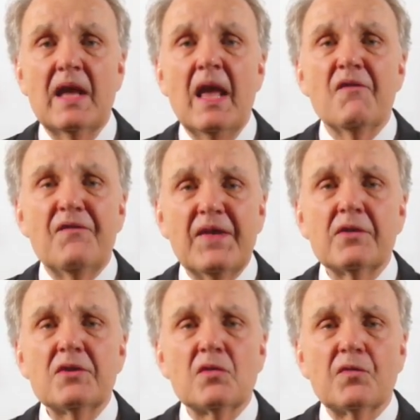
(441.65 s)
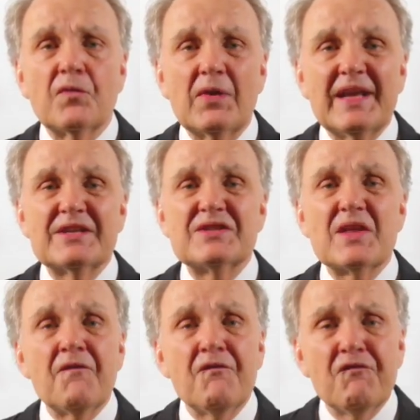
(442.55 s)
Failure Free is the
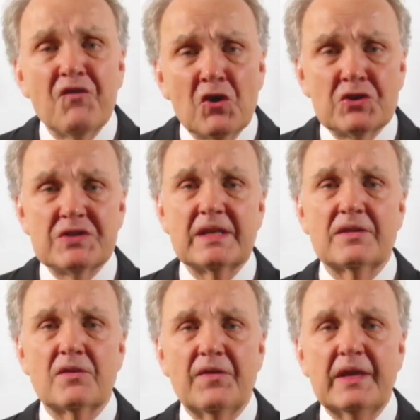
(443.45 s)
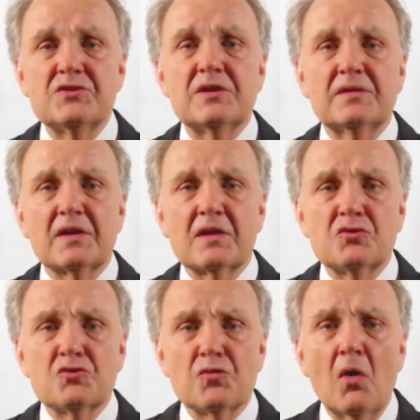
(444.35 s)
first intervention to
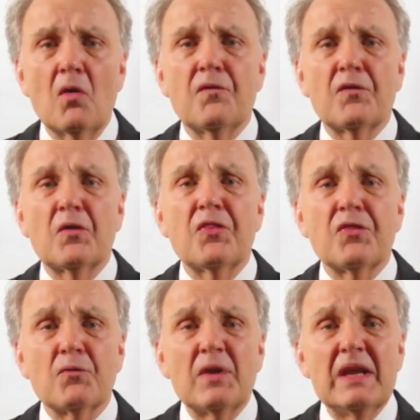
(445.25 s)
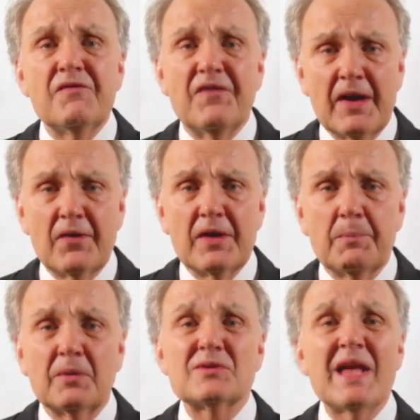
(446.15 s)
control for 3
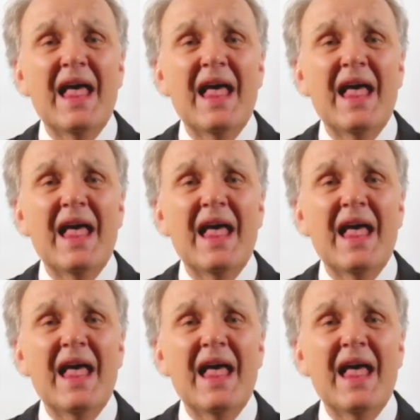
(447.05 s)
variables